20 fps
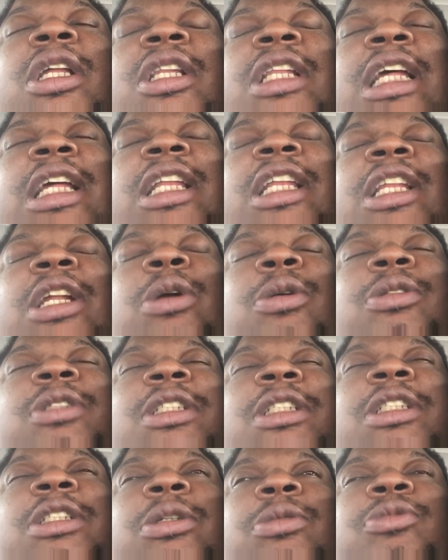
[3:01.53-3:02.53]
That long as
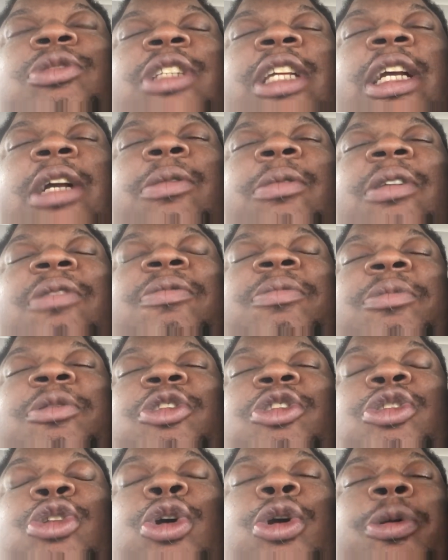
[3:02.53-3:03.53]
it don't take away from the
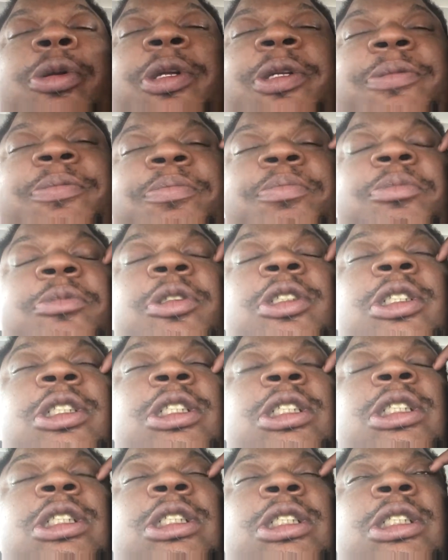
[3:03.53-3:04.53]
story.
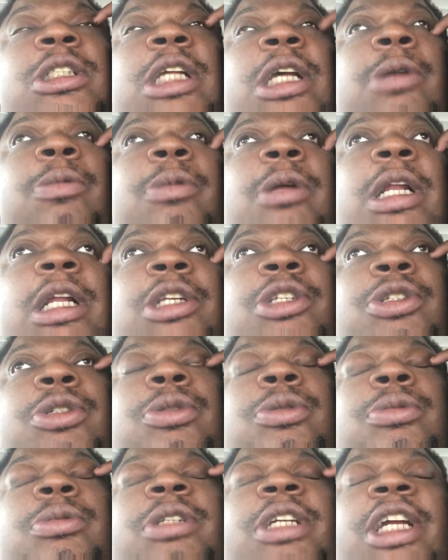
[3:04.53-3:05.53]
Now, what I
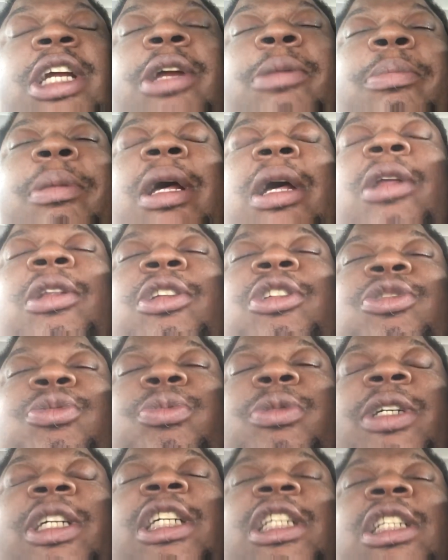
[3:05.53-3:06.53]
do care about is
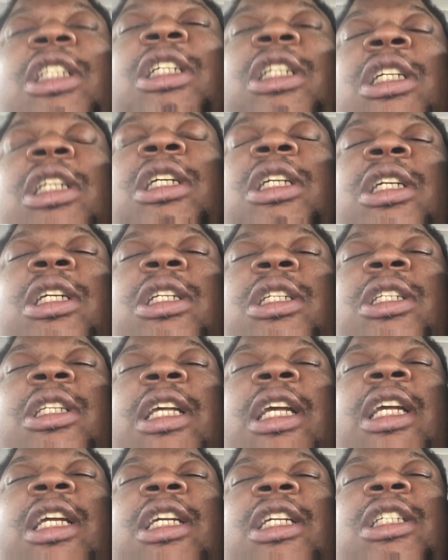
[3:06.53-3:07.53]
when
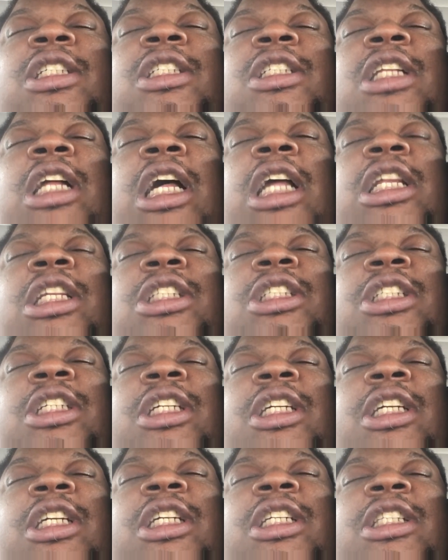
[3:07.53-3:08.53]
they started
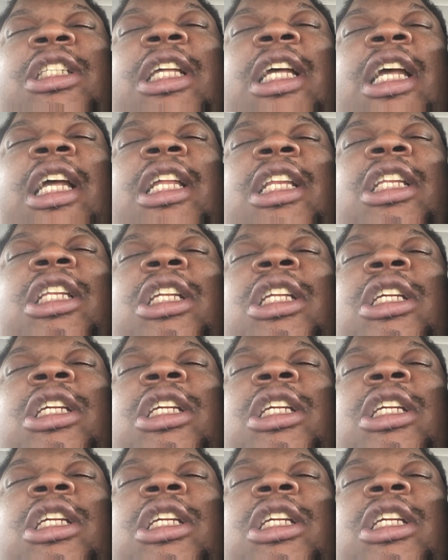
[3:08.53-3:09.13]
saying that